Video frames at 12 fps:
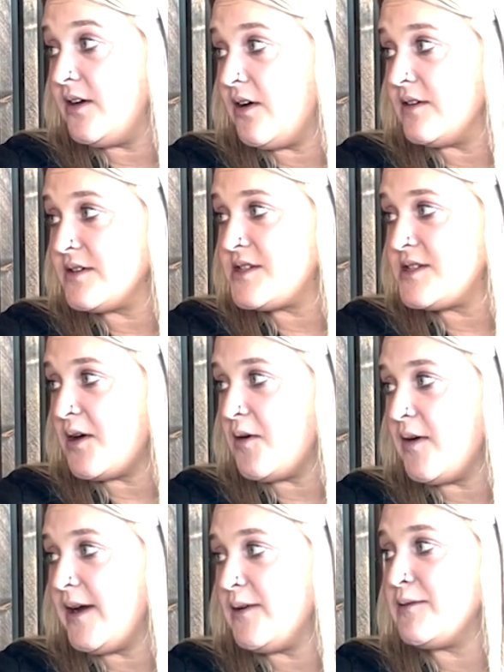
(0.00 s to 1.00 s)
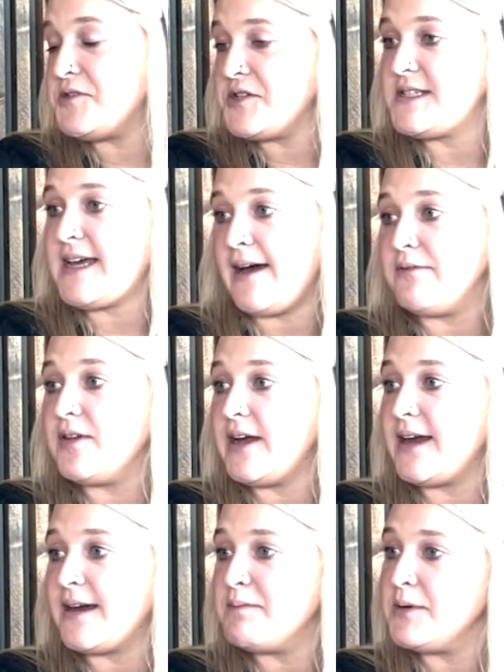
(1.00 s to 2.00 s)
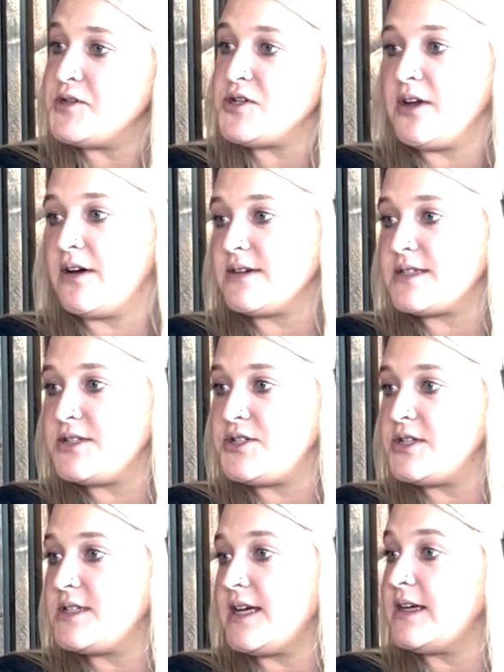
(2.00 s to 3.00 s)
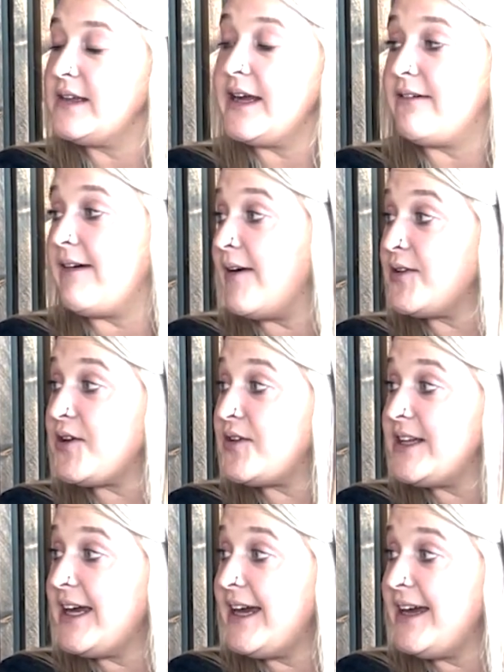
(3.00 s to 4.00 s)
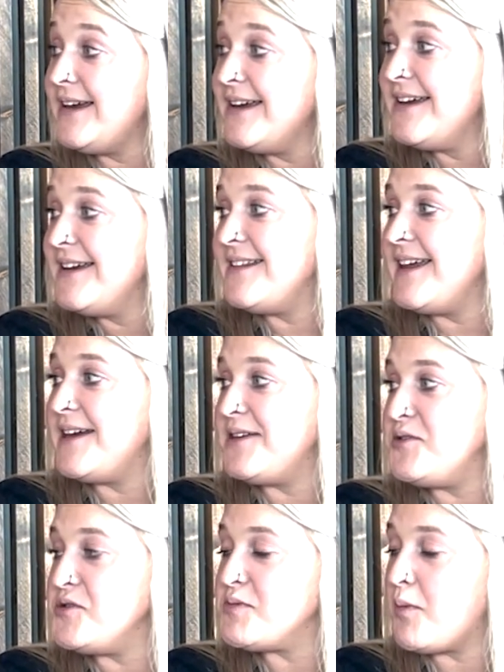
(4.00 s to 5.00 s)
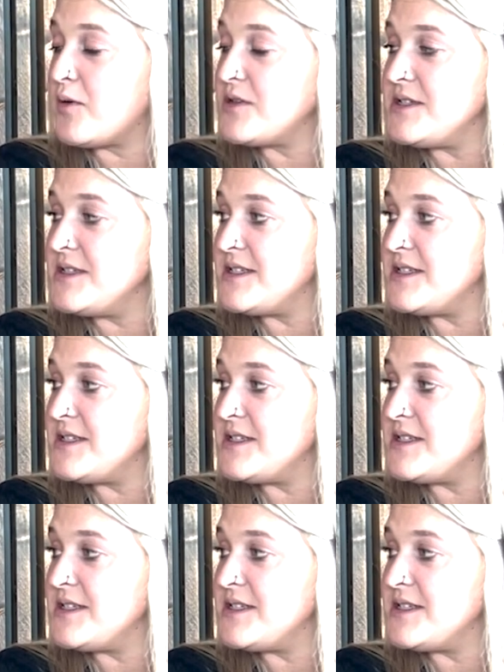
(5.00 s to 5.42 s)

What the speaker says: dogs. So I don't just have like a bunch of dogs that just like lay around all day. They get to do sports and